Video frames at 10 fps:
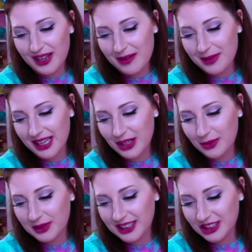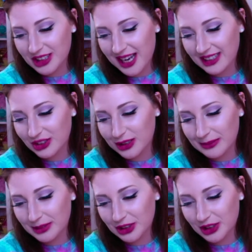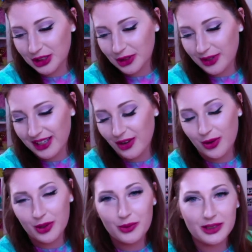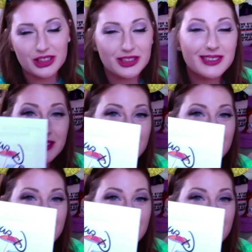Now make a wish as dreamers do and all your wishes